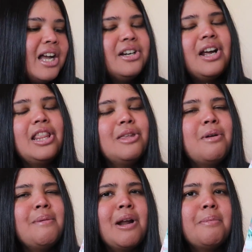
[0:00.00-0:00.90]
I don't know, at the
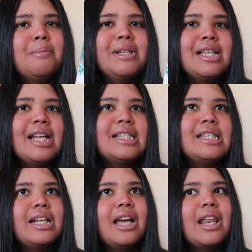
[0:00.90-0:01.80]
moment I'd probably say it's
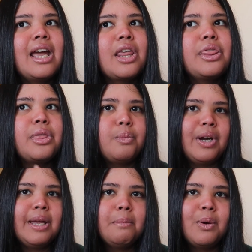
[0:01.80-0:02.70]
sitting at like a
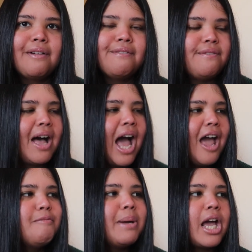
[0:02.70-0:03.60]
3.5,
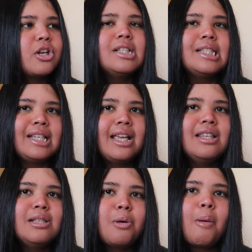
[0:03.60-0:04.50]
but I could see
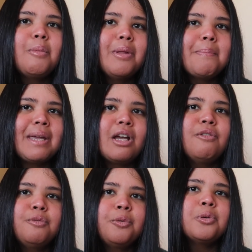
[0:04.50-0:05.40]
this probably being a
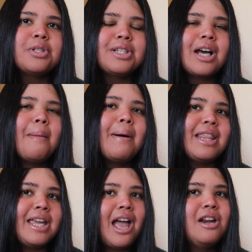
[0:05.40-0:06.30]
4-star by
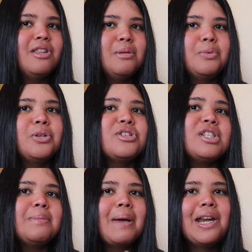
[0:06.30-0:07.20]
the end of the book,
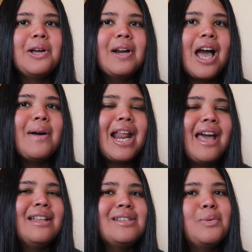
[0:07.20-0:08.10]
just depending on how it
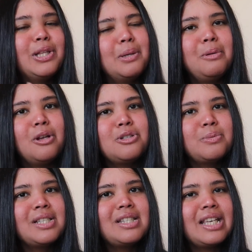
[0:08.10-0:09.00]
ends and what the plot
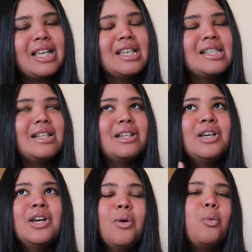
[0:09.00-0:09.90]
twist is and
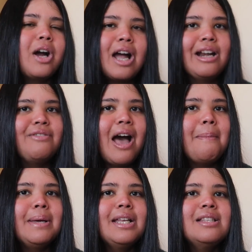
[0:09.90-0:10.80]
what kind of
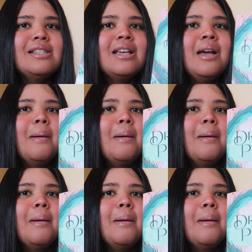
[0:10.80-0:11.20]
happens.